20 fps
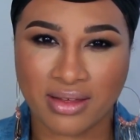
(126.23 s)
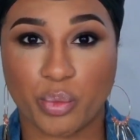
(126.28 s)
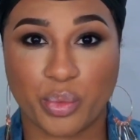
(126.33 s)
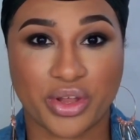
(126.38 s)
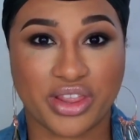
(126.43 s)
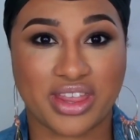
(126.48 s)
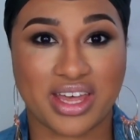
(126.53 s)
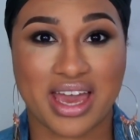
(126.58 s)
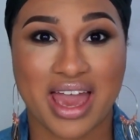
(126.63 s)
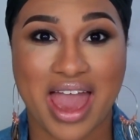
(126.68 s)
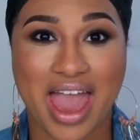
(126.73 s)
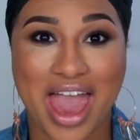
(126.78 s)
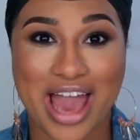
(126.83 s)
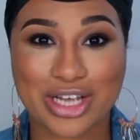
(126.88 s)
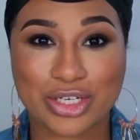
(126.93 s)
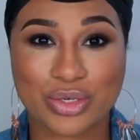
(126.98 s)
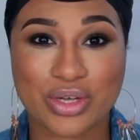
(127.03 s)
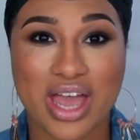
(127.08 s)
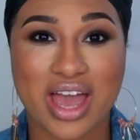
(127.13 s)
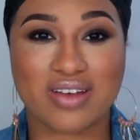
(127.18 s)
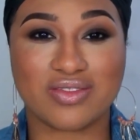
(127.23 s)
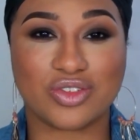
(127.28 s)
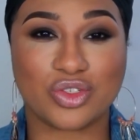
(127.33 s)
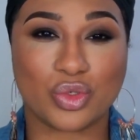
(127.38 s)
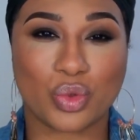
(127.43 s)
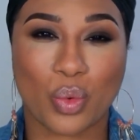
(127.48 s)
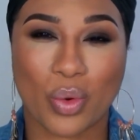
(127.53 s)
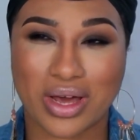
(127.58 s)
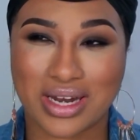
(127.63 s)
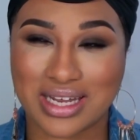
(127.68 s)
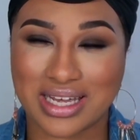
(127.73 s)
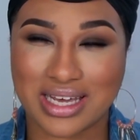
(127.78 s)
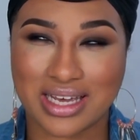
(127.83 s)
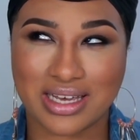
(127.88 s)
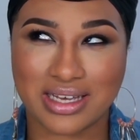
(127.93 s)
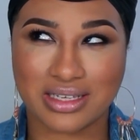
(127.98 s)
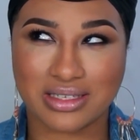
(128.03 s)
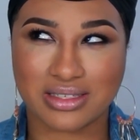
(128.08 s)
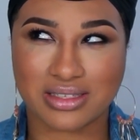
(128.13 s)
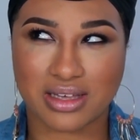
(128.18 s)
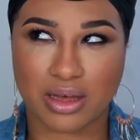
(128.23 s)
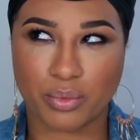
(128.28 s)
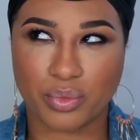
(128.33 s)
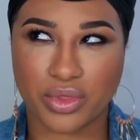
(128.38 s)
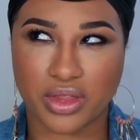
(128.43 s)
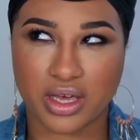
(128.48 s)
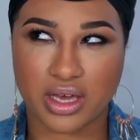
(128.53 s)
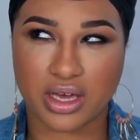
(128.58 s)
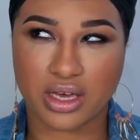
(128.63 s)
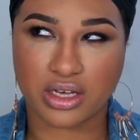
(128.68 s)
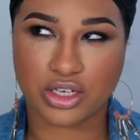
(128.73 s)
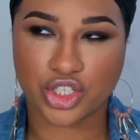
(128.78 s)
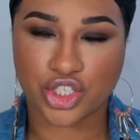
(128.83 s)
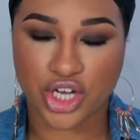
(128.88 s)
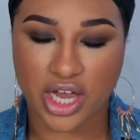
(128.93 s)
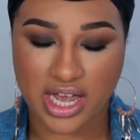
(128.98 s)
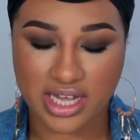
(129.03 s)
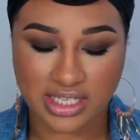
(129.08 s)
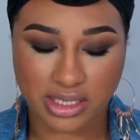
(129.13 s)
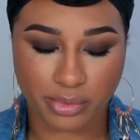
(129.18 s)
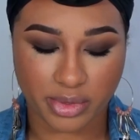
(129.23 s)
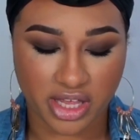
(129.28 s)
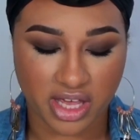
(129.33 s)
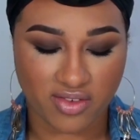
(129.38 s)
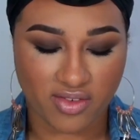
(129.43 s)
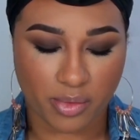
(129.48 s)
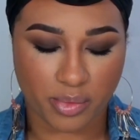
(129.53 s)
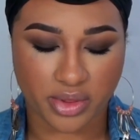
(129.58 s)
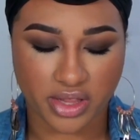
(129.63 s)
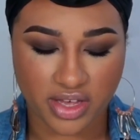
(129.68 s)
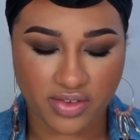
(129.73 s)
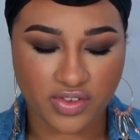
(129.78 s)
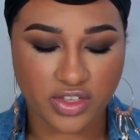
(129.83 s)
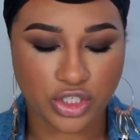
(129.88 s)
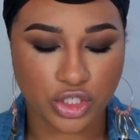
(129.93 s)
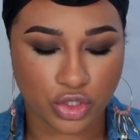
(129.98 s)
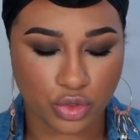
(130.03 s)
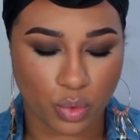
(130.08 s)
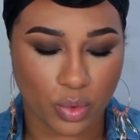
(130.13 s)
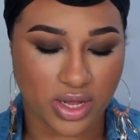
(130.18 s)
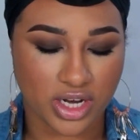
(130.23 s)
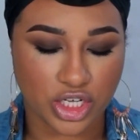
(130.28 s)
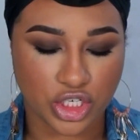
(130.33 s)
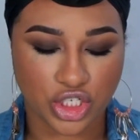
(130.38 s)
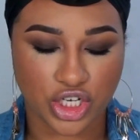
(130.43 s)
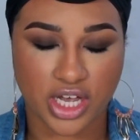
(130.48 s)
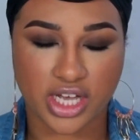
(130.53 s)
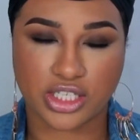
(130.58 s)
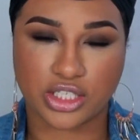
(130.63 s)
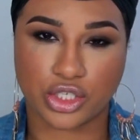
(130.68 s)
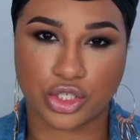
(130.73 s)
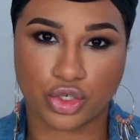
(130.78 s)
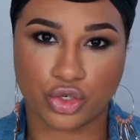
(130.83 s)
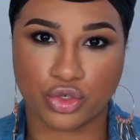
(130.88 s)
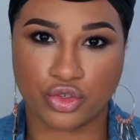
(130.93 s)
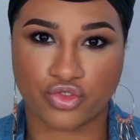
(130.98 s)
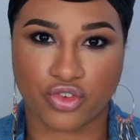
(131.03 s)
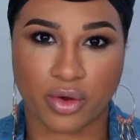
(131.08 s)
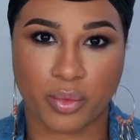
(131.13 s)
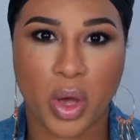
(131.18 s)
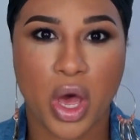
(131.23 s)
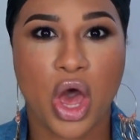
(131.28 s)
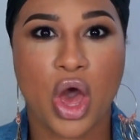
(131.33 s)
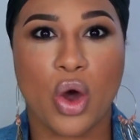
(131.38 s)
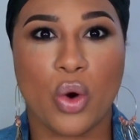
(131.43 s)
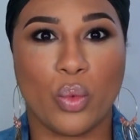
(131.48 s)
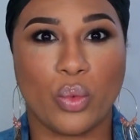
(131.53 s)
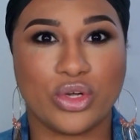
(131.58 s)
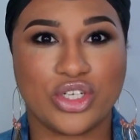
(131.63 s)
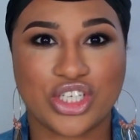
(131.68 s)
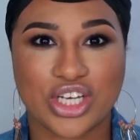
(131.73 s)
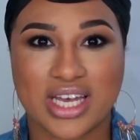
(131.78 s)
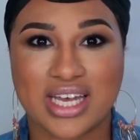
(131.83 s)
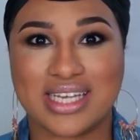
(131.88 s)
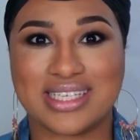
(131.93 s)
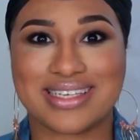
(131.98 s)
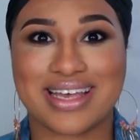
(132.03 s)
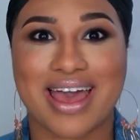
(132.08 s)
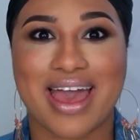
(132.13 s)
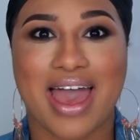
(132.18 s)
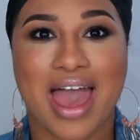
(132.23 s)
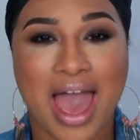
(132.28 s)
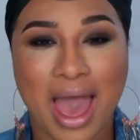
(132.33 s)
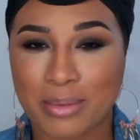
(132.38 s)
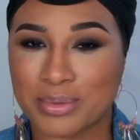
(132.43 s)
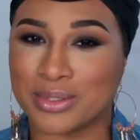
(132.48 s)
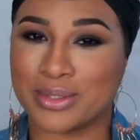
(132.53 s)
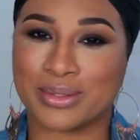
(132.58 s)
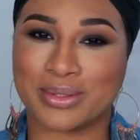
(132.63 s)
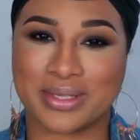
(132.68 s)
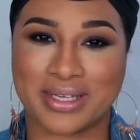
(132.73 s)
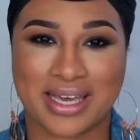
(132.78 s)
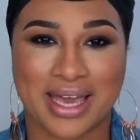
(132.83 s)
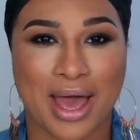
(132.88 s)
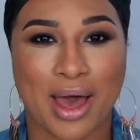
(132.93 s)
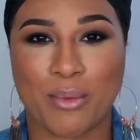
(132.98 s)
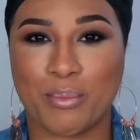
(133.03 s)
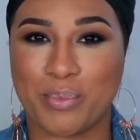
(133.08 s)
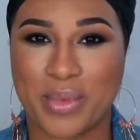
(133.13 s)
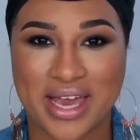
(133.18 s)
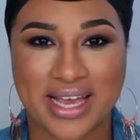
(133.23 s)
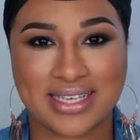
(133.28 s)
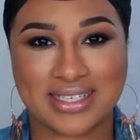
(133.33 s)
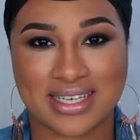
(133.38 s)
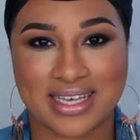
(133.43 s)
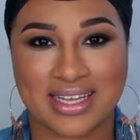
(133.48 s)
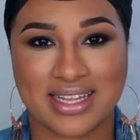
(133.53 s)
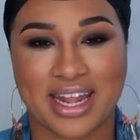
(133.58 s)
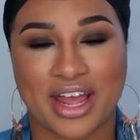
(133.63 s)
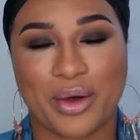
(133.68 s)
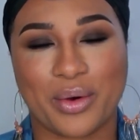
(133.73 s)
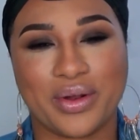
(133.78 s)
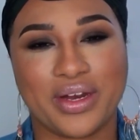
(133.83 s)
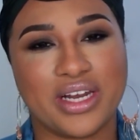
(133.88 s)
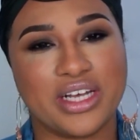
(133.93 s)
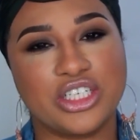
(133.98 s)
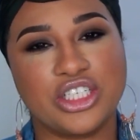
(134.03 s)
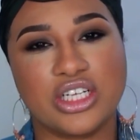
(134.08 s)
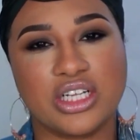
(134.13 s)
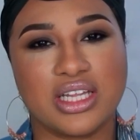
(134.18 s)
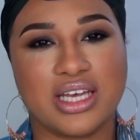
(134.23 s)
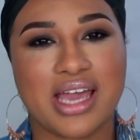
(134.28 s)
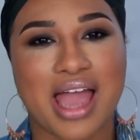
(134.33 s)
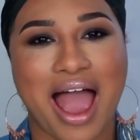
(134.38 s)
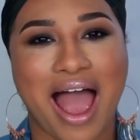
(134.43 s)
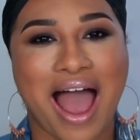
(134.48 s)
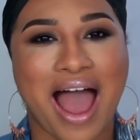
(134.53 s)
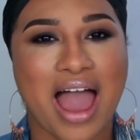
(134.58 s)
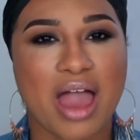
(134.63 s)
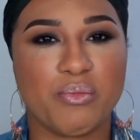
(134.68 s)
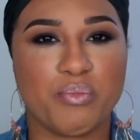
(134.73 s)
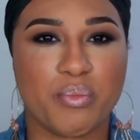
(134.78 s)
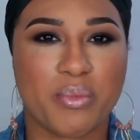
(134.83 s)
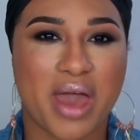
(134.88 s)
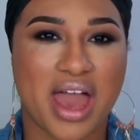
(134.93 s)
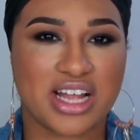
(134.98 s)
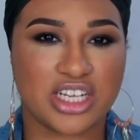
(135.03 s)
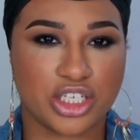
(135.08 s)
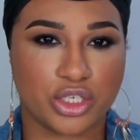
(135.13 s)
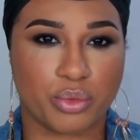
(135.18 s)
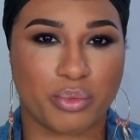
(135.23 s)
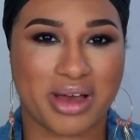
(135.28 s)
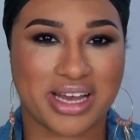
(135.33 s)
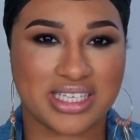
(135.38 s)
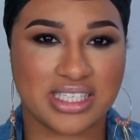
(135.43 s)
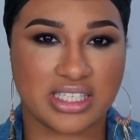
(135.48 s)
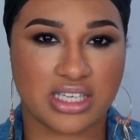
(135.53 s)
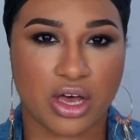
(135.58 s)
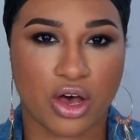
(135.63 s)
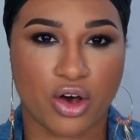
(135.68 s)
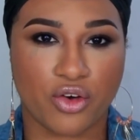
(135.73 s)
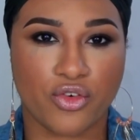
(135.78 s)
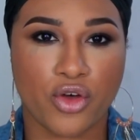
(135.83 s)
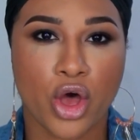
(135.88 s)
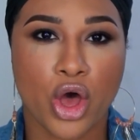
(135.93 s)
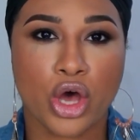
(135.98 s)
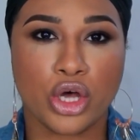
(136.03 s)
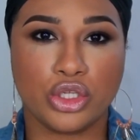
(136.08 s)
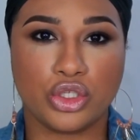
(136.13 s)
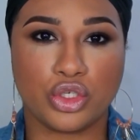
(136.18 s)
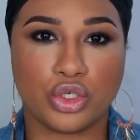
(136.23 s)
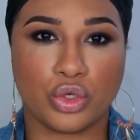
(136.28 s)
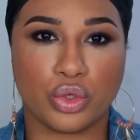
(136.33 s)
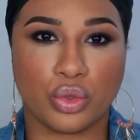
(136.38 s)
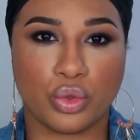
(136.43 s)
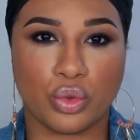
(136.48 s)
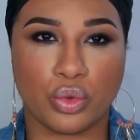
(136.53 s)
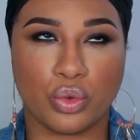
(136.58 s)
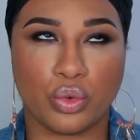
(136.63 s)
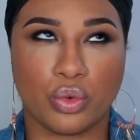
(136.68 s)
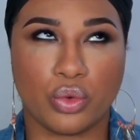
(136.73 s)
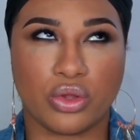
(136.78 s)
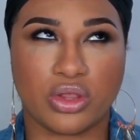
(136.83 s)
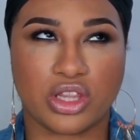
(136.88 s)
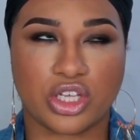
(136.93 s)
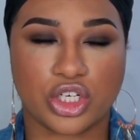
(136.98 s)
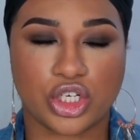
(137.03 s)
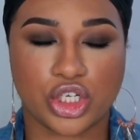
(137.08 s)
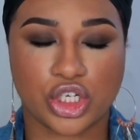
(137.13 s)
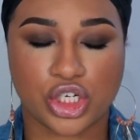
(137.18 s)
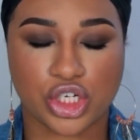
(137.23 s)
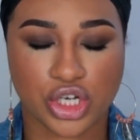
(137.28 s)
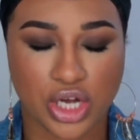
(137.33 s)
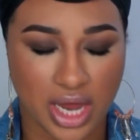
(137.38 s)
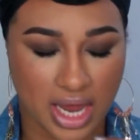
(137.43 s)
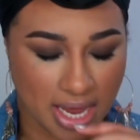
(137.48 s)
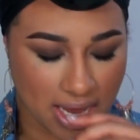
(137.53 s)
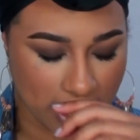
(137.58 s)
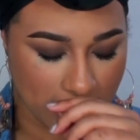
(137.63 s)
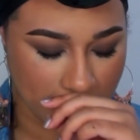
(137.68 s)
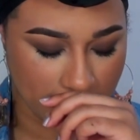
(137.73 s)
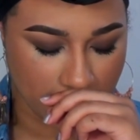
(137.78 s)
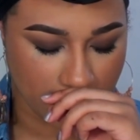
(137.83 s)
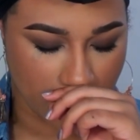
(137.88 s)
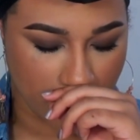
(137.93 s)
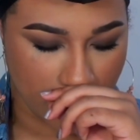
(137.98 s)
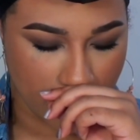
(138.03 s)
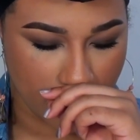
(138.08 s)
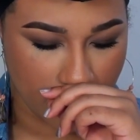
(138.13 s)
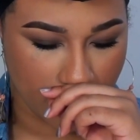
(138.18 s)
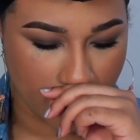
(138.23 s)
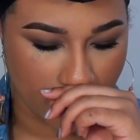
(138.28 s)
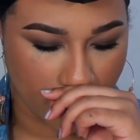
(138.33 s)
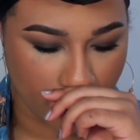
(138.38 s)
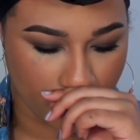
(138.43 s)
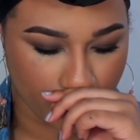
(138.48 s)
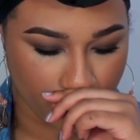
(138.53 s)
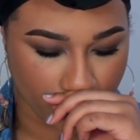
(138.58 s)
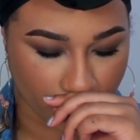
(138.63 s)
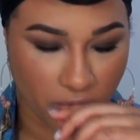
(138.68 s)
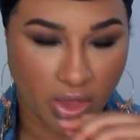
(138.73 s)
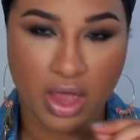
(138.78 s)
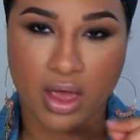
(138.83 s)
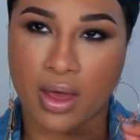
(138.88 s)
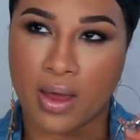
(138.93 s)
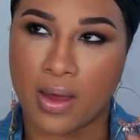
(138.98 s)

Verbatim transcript: But they actually have 20 something shades, I believe. I believe it's 20 shades to choose from, which is absolutely amazing. Now, initially, I matched myself to the shade um,